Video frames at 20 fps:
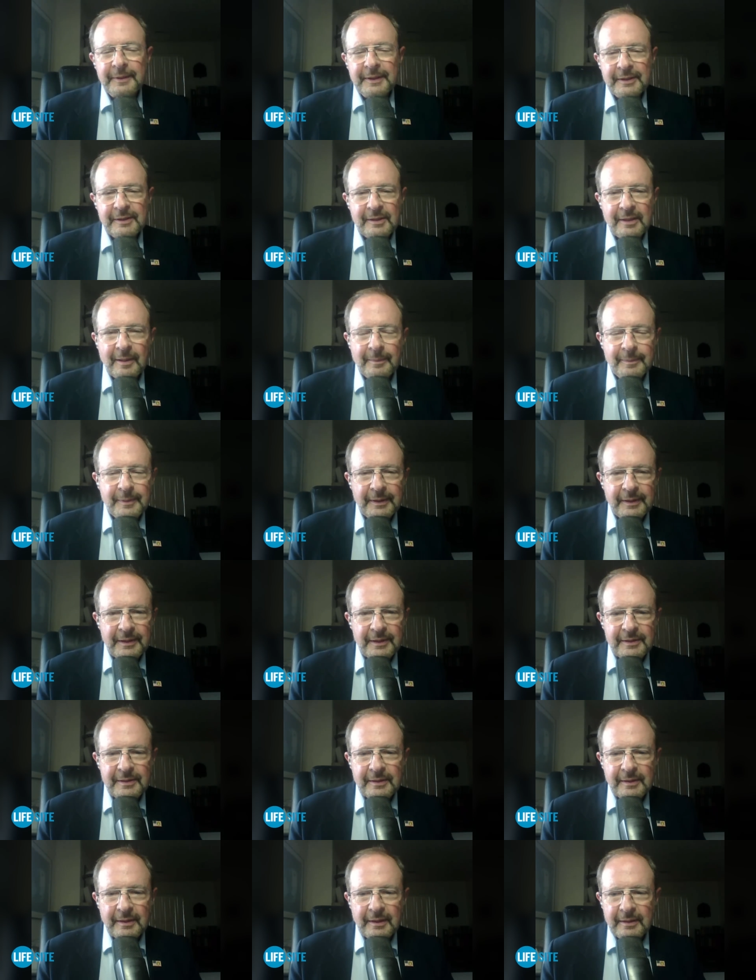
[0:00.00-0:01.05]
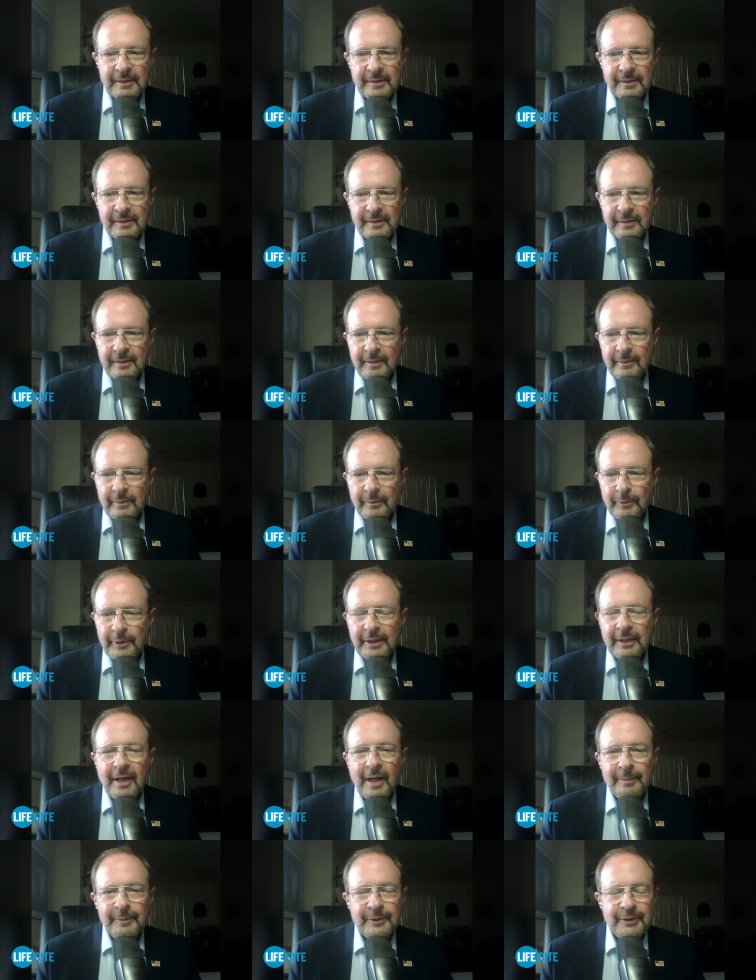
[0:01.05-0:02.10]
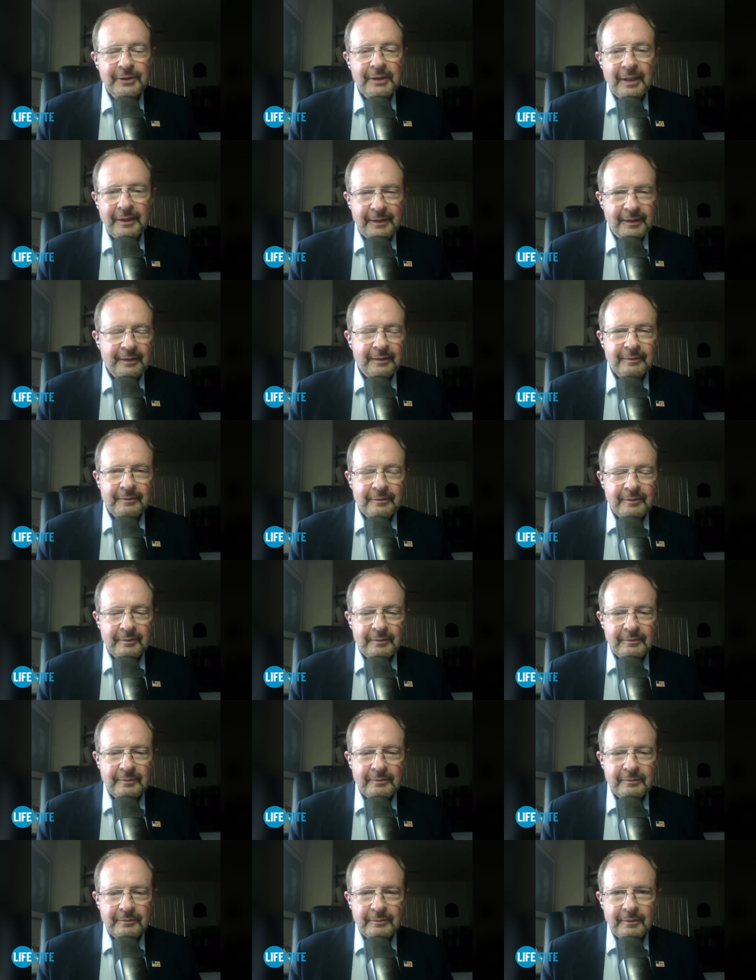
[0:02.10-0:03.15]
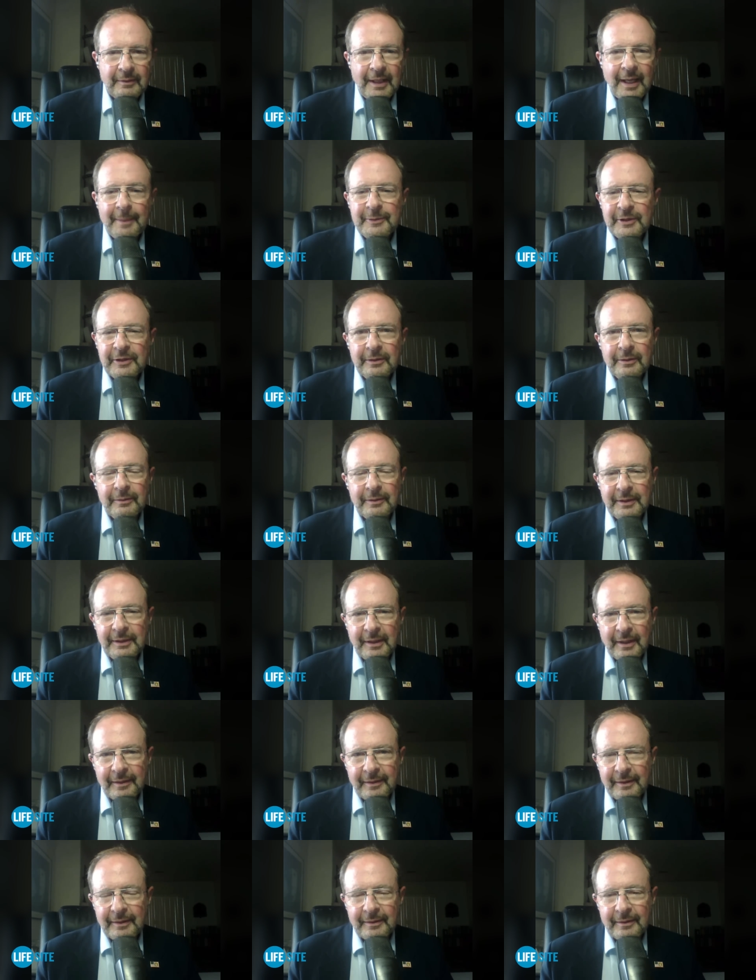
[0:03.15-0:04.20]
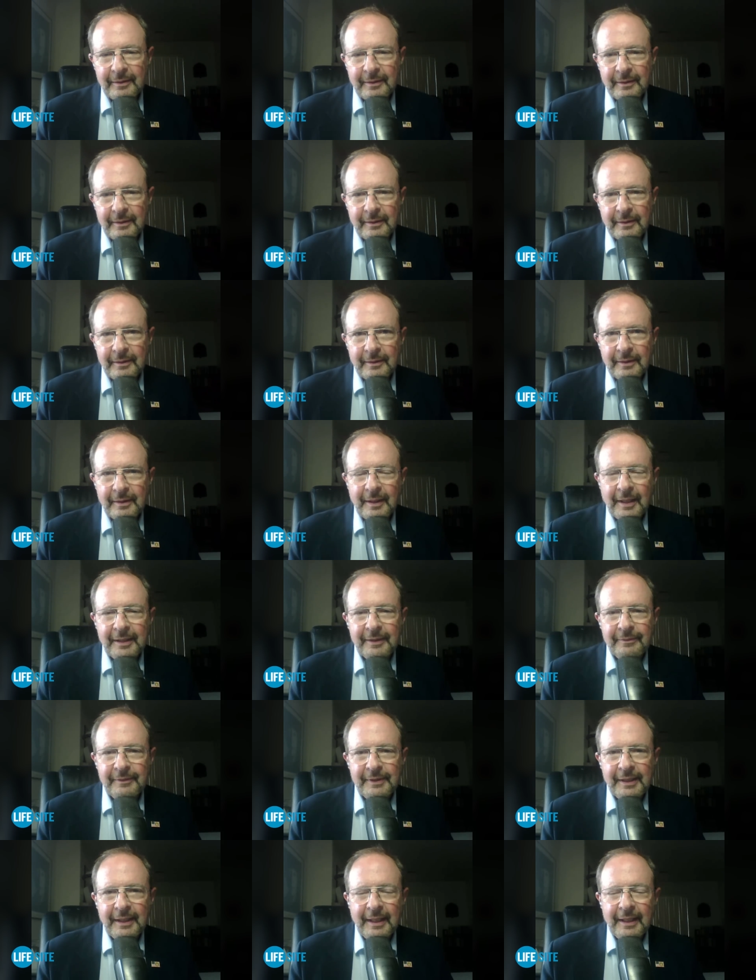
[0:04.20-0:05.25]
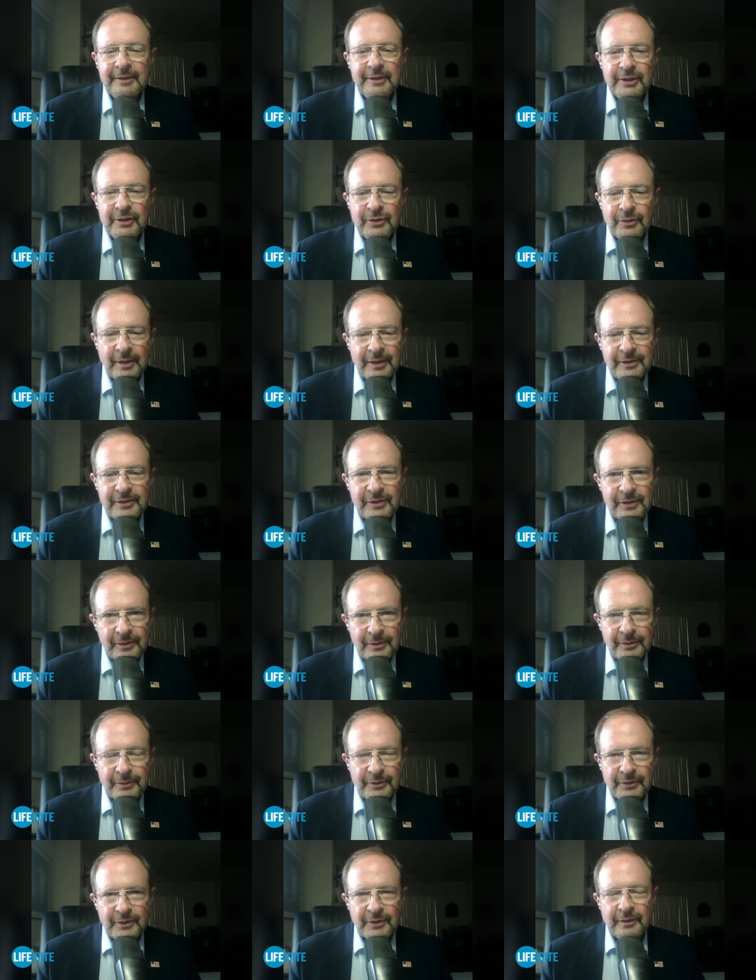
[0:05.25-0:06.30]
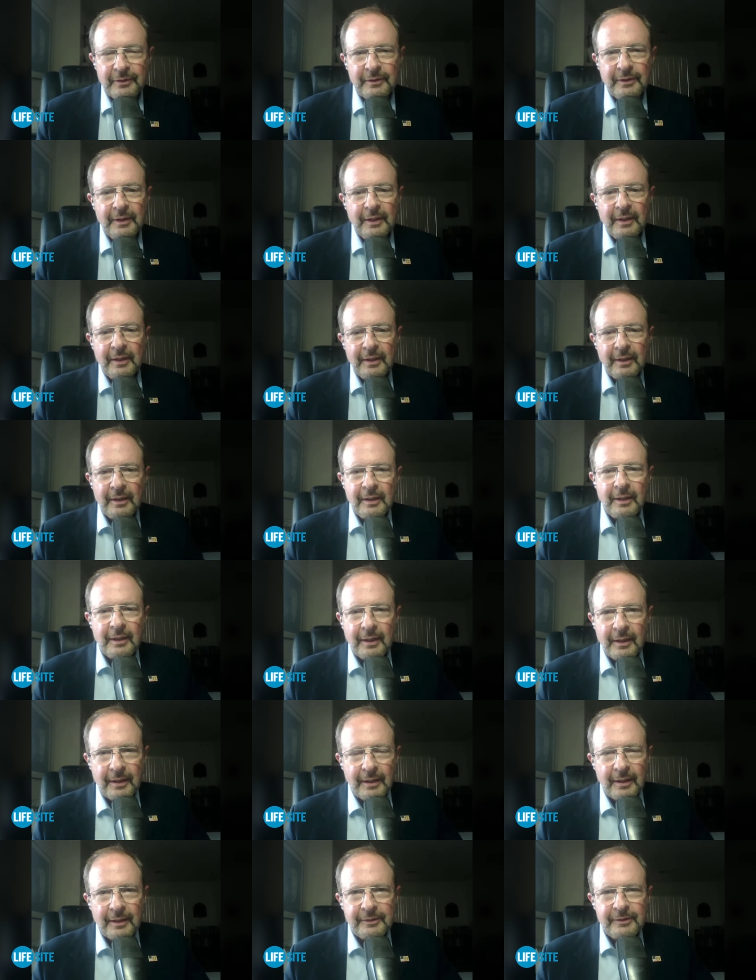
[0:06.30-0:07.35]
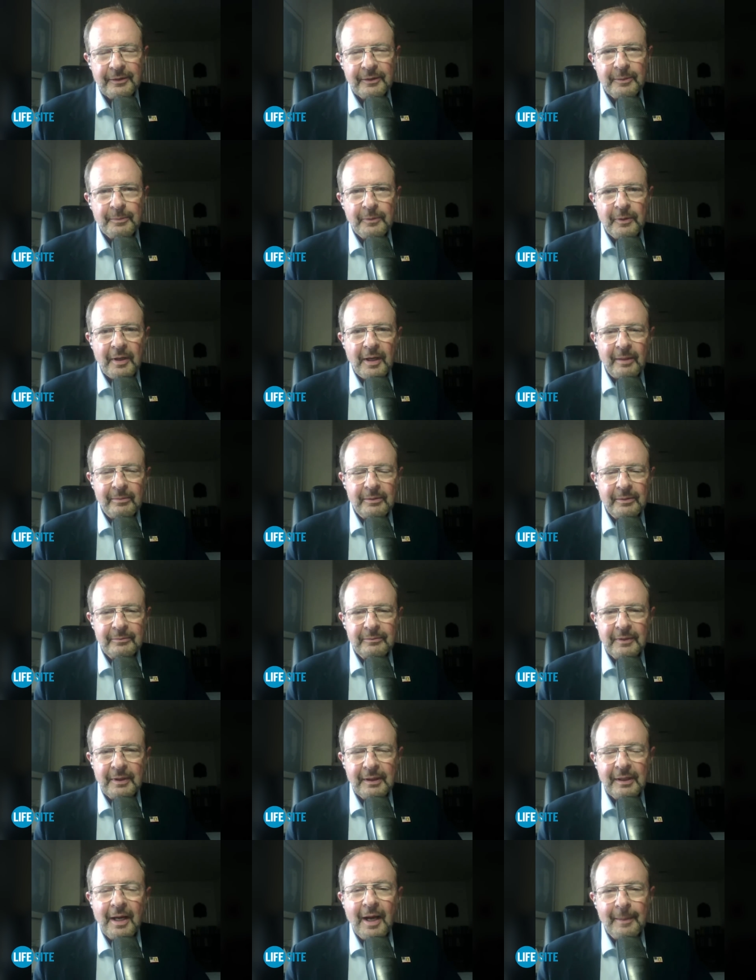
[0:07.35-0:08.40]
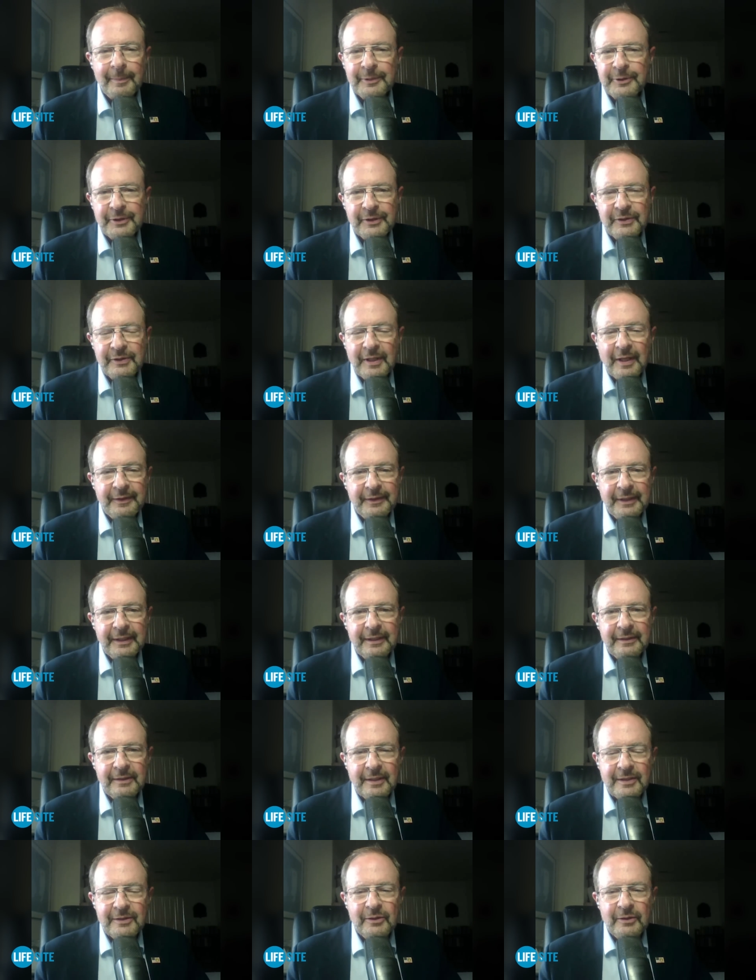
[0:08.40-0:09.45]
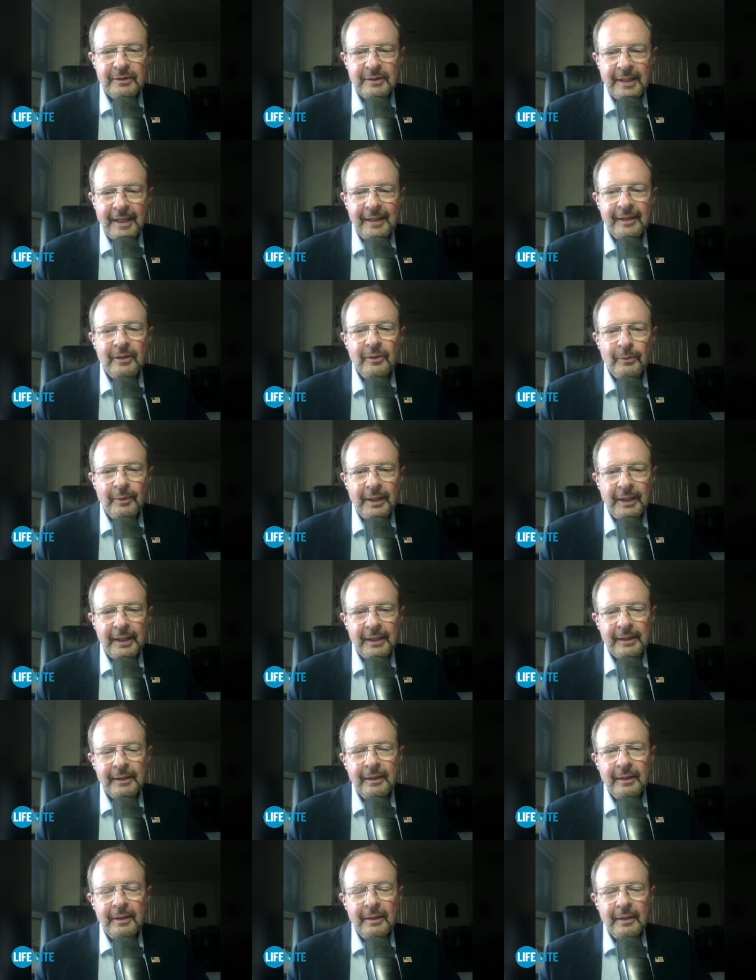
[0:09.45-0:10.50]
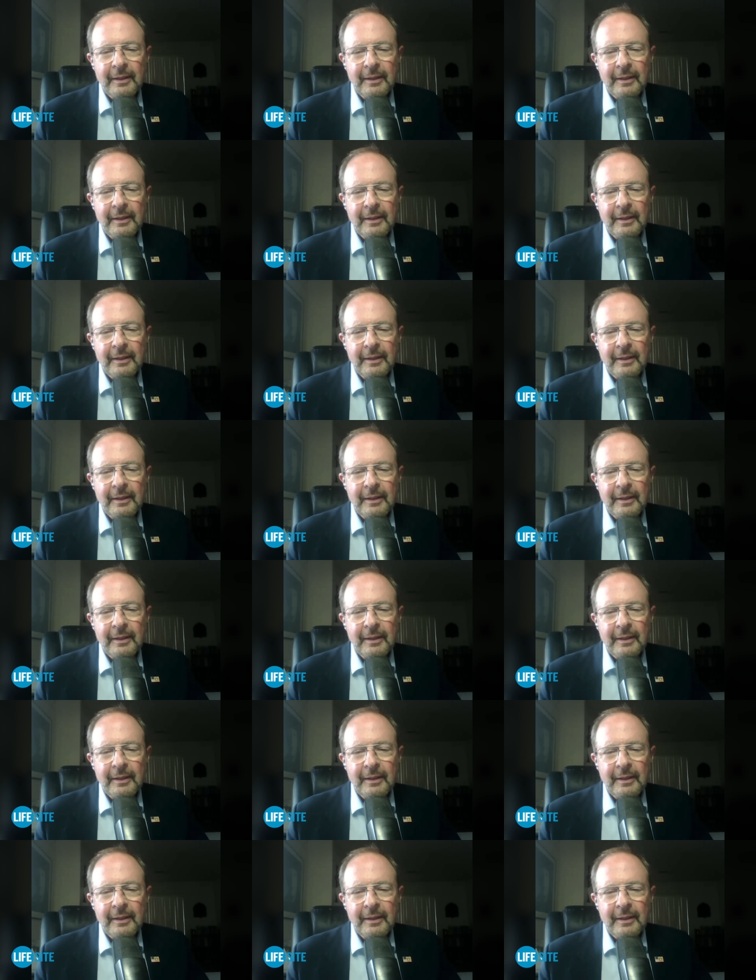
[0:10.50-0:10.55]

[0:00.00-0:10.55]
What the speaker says: these companies would accomplish nothing. Absolutely nothing. The kind of the antitrust solution to the problem accomplishes nothing. It doesn't take away